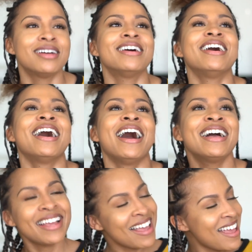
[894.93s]

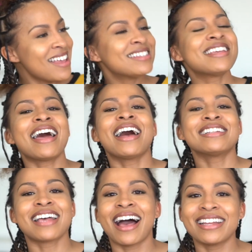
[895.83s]
Shout out
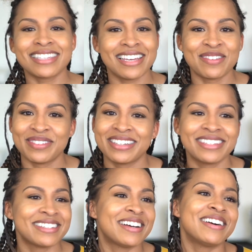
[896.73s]
to Auntie Emma, you know,